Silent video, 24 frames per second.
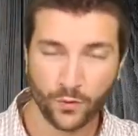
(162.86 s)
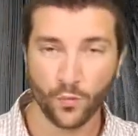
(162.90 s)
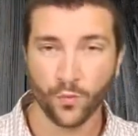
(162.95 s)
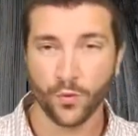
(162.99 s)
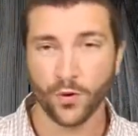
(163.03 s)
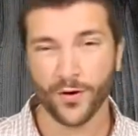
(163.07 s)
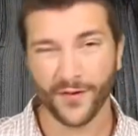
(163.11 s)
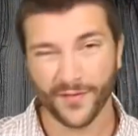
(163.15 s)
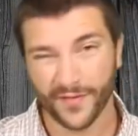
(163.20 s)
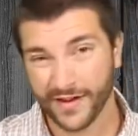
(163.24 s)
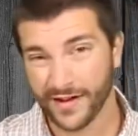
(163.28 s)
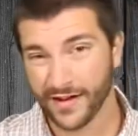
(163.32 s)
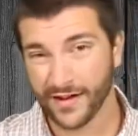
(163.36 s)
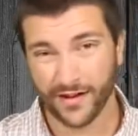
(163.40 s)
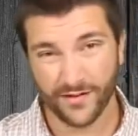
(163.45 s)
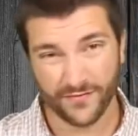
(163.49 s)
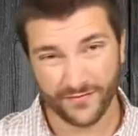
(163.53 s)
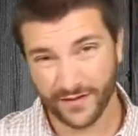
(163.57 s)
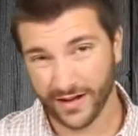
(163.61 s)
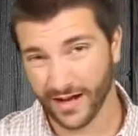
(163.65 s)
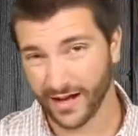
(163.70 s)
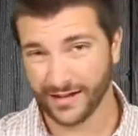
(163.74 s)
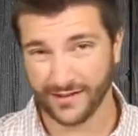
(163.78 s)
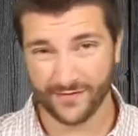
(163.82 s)
worthy
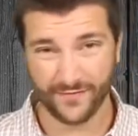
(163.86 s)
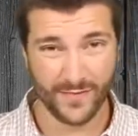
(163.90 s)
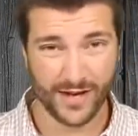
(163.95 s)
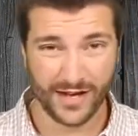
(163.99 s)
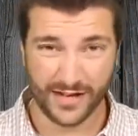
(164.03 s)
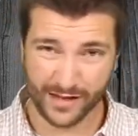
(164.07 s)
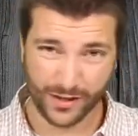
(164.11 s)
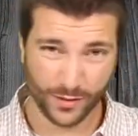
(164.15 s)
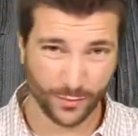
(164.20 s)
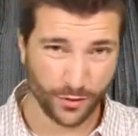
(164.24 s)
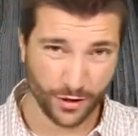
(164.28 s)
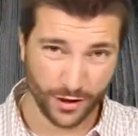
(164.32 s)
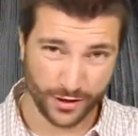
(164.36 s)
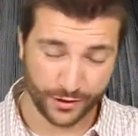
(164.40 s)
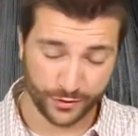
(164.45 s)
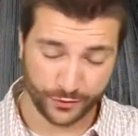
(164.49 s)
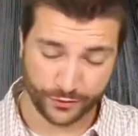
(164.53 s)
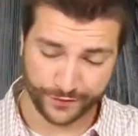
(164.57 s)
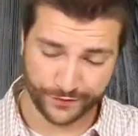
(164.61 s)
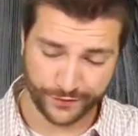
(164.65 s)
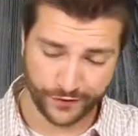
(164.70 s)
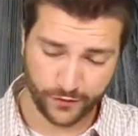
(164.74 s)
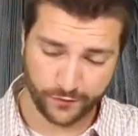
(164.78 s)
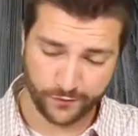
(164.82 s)
of kind of making a
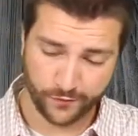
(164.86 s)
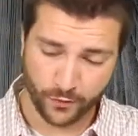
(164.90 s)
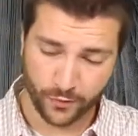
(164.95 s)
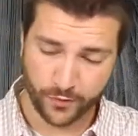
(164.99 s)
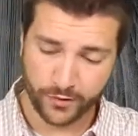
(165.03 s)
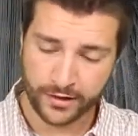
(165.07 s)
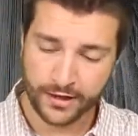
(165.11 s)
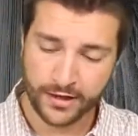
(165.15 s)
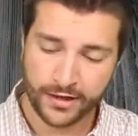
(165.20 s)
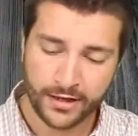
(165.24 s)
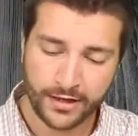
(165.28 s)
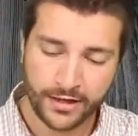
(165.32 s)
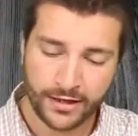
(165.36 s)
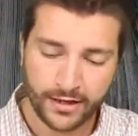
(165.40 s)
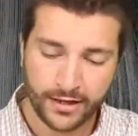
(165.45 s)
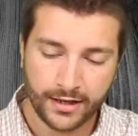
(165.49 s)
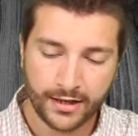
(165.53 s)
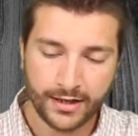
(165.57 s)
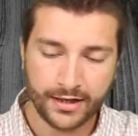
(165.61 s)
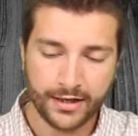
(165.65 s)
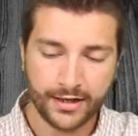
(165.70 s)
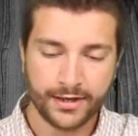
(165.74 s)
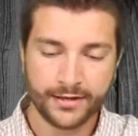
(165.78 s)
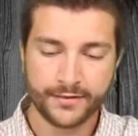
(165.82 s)
product review for.
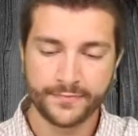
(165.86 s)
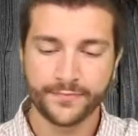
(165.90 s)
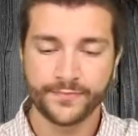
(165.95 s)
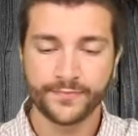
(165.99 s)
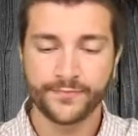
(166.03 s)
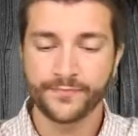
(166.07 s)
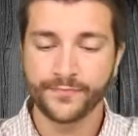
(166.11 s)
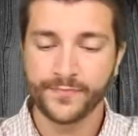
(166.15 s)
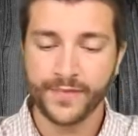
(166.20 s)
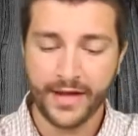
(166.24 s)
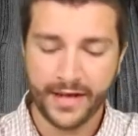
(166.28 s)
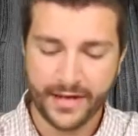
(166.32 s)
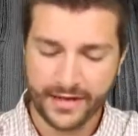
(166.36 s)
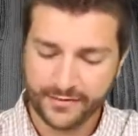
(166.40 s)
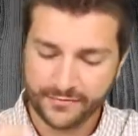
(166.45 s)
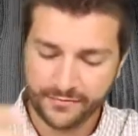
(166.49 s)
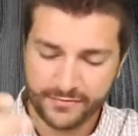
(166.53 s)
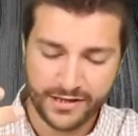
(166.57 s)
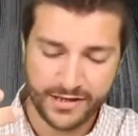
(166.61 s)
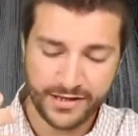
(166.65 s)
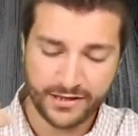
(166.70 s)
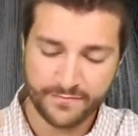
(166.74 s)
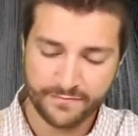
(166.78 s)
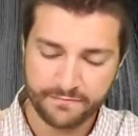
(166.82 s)

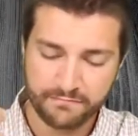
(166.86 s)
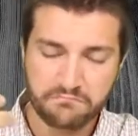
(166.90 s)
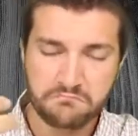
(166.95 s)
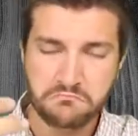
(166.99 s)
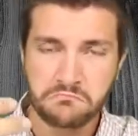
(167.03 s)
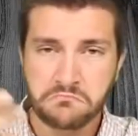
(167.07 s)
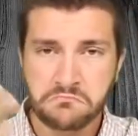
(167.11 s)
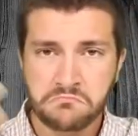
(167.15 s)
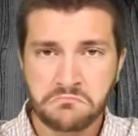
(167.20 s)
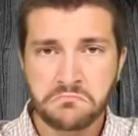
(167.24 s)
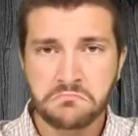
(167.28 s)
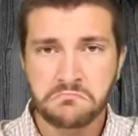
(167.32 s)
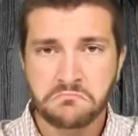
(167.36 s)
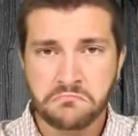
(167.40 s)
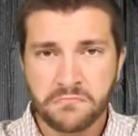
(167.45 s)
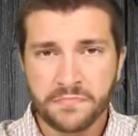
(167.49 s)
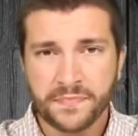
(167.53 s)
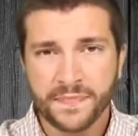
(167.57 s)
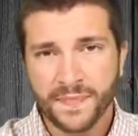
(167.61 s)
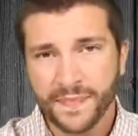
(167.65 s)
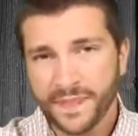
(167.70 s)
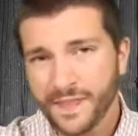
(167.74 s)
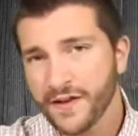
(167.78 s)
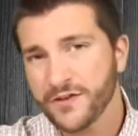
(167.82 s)
And
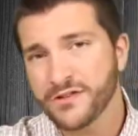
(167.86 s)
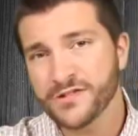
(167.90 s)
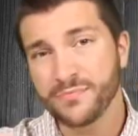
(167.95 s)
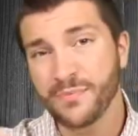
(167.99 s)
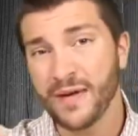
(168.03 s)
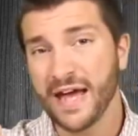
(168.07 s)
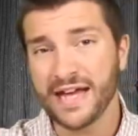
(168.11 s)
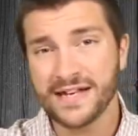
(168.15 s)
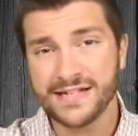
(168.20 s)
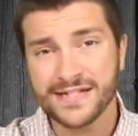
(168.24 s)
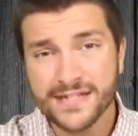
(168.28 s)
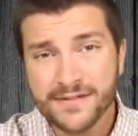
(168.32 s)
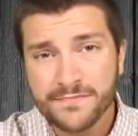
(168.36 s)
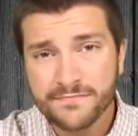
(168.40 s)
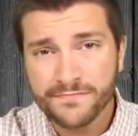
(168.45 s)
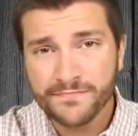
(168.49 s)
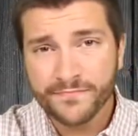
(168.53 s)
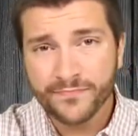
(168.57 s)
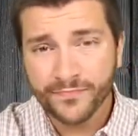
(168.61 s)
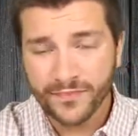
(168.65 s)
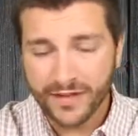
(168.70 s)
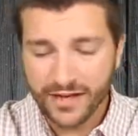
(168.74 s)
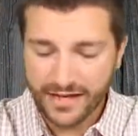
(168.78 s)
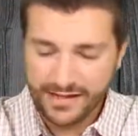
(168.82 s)
there's bass.
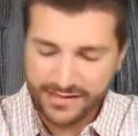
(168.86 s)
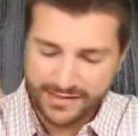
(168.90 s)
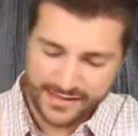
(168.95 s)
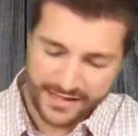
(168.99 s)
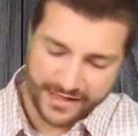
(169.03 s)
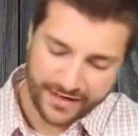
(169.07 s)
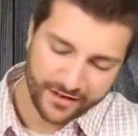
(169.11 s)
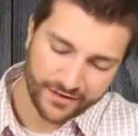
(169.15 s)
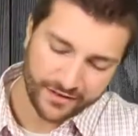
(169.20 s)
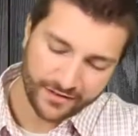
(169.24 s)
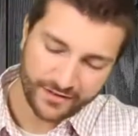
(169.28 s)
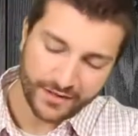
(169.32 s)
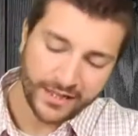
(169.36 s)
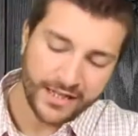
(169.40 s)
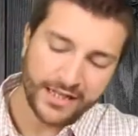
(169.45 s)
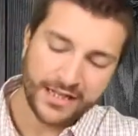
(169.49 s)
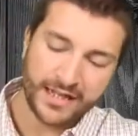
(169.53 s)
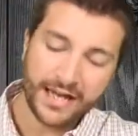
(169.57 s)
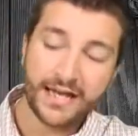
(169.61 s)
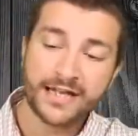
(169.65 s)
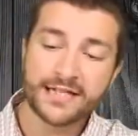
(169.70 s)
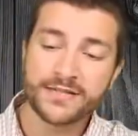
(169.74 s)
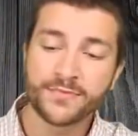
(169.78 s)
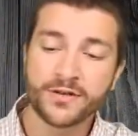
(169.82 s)
Is there
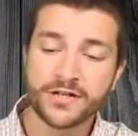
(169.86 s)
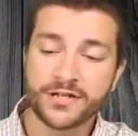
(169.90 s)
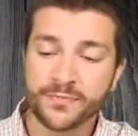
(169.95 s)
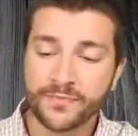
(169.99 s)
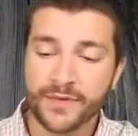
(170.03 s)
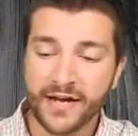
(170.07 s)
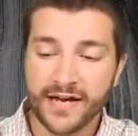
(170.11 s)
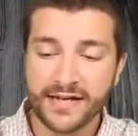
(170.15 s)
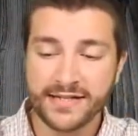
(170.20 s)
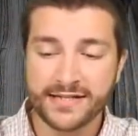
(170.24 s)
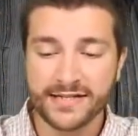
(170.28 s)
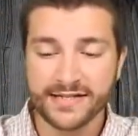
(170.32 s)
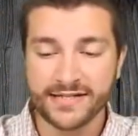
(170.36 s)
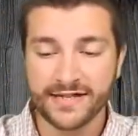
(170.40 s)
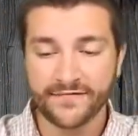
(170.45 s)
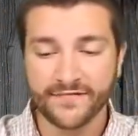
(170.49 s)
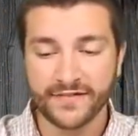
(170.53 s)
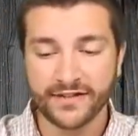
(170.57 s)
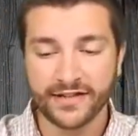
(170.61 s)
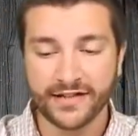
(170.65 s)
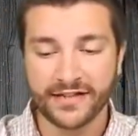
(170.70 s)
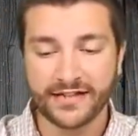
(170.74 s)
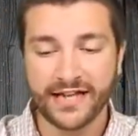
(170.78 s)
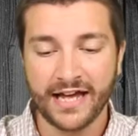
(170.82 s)
as much bass as I
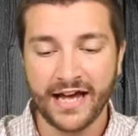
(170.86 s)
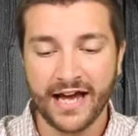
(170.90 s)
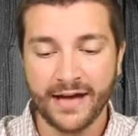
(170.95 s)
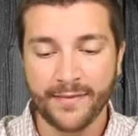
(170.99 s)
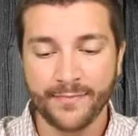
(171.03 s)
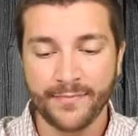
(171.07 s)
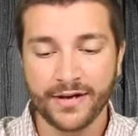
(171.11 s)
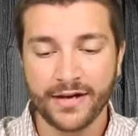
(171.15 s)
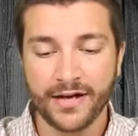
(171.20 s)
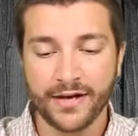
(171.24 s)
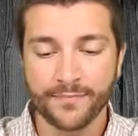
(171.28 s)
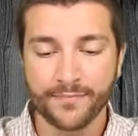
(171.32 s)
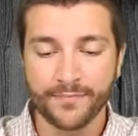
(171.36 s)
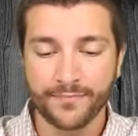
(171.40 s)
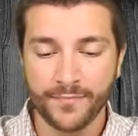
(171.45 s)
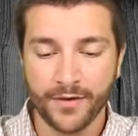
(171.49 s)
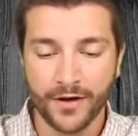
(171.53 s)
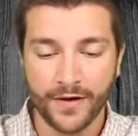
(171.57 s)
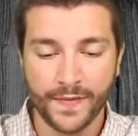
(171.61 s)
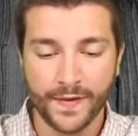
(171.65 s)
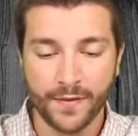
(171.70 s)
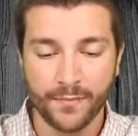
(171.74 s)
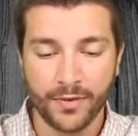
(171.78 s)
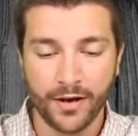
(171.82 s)
feel like they hype it up
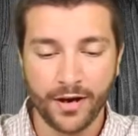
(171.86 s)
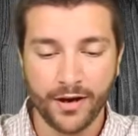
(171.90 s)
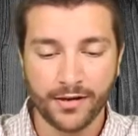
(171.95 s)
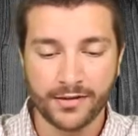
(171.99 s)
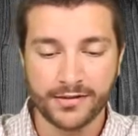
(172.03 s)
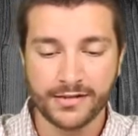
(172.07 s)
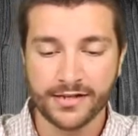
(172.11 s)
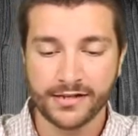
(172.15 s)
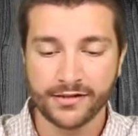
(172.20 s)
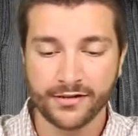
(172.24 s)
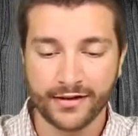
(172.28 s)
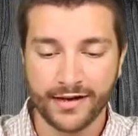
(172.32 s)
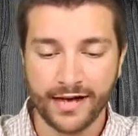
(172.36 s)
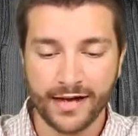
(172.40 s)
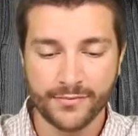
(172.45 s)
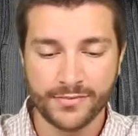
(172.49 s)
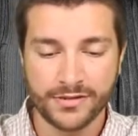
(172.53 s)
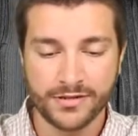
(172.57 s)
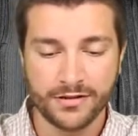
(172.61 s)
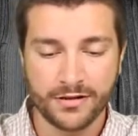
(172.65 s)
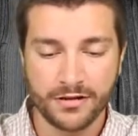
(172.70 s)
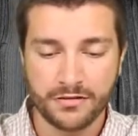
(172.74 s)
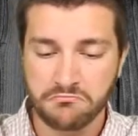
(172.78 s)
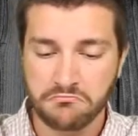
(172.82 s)
on the box and on
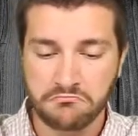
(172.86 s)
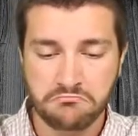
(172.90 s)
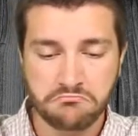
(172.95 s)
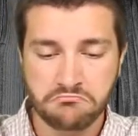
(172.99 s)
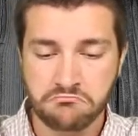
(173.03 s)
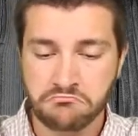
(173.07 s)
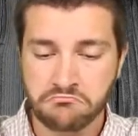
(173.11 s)
Amazon?